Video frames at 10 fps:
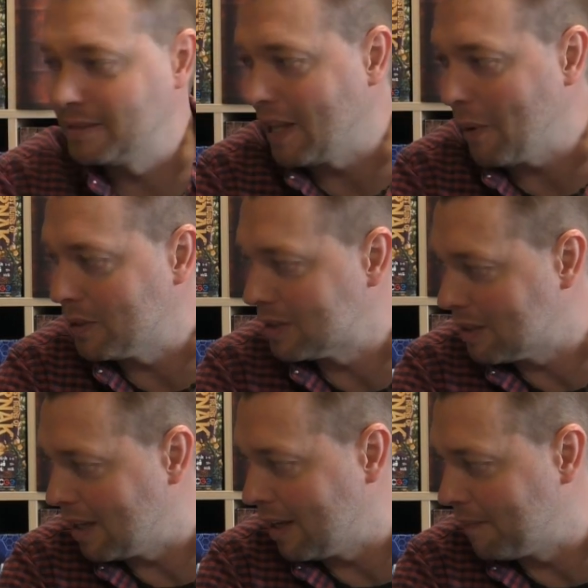That was
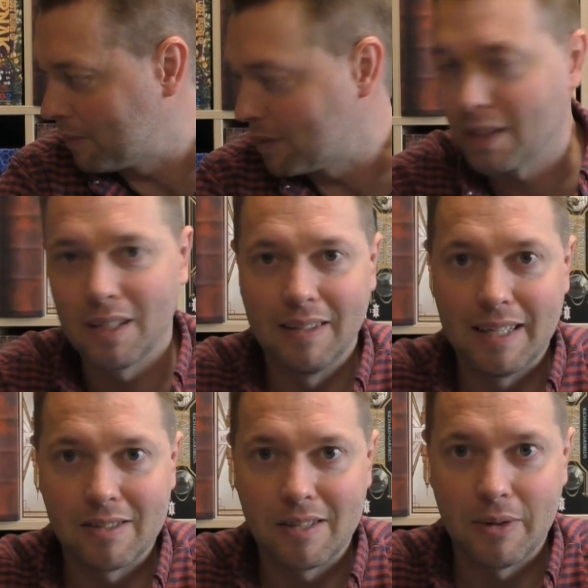uh,
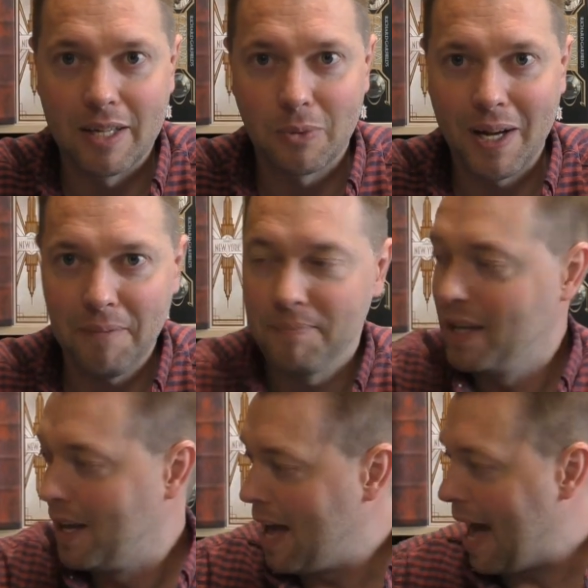necessary as well.
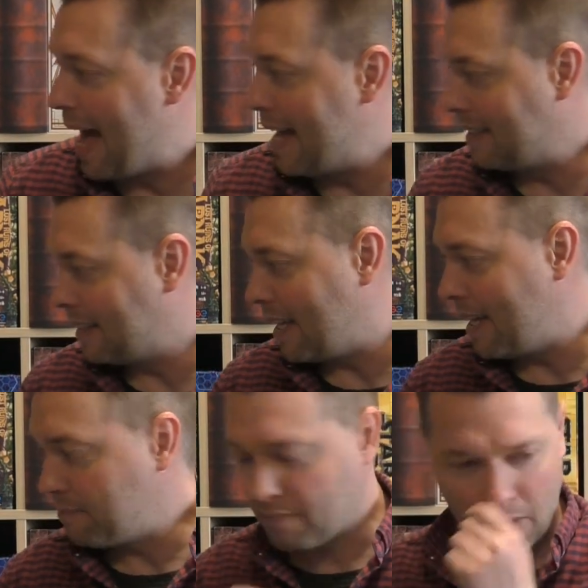And
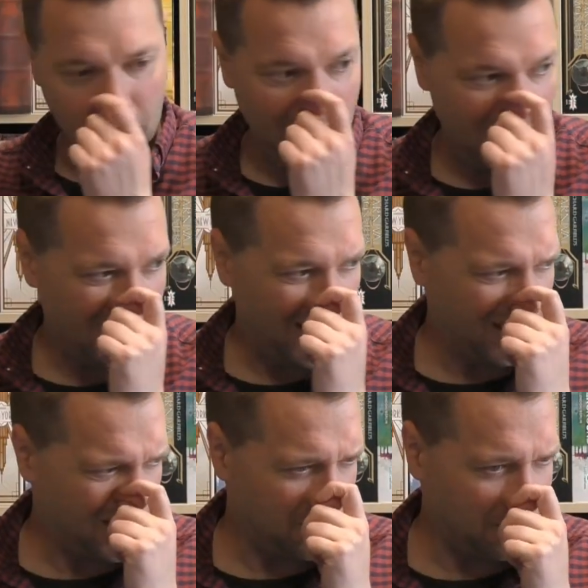uh, well, I
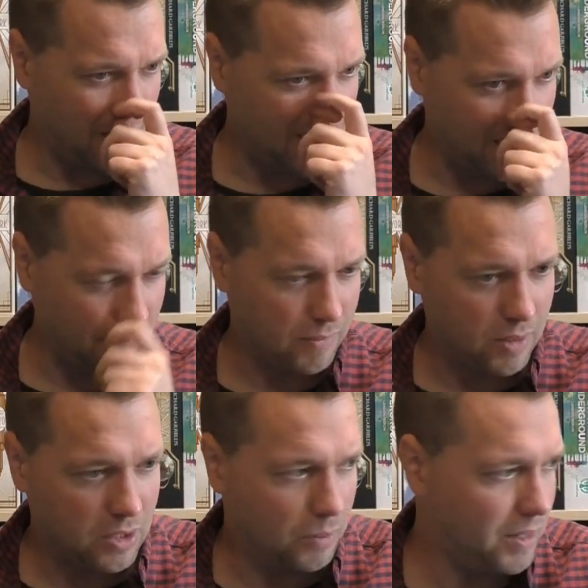got some uh,
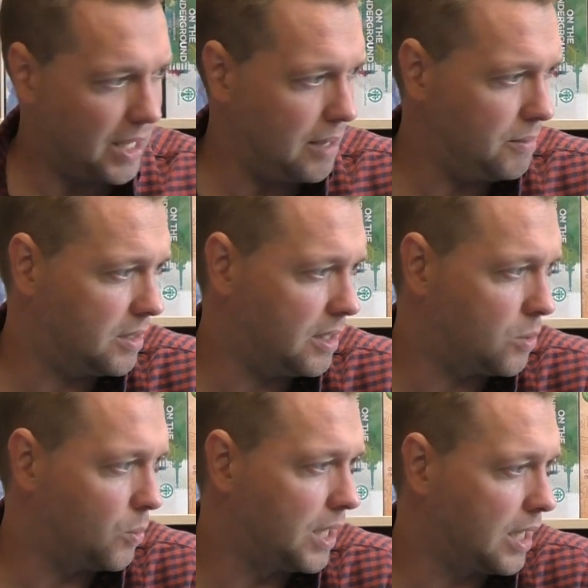some games
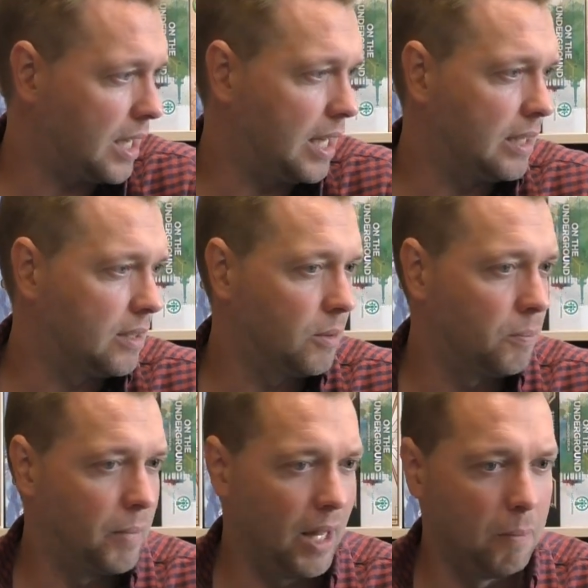this week in the
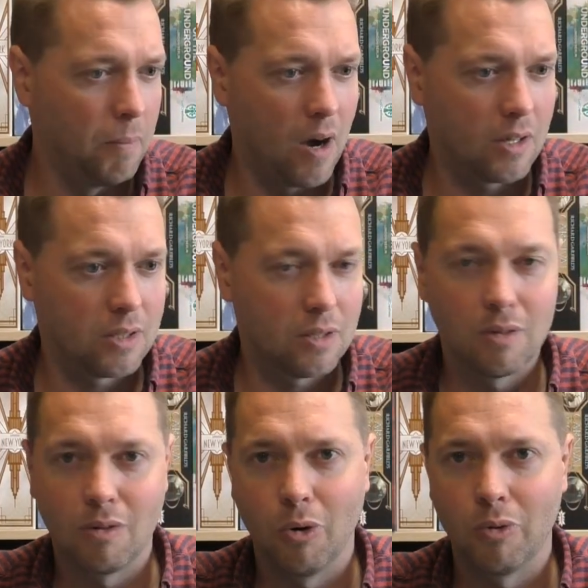mailbox,
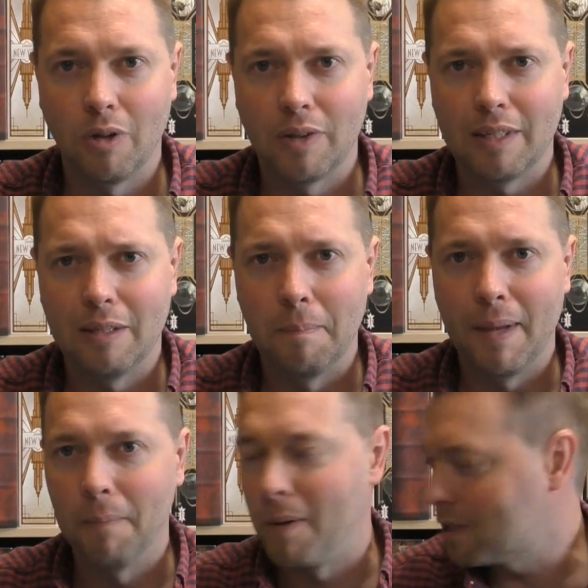or not in the
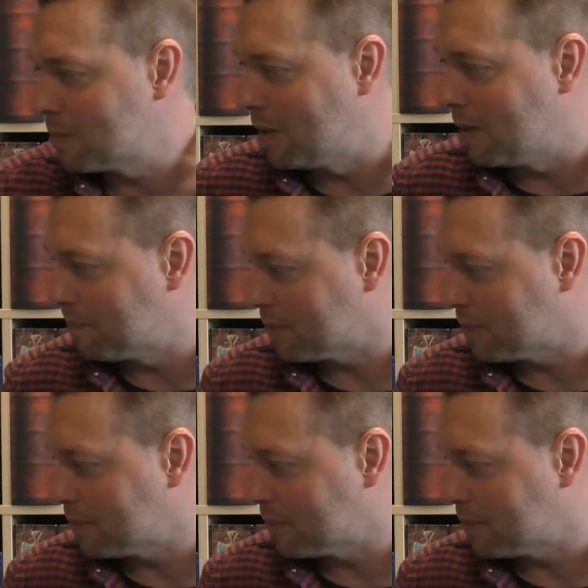mailbox, but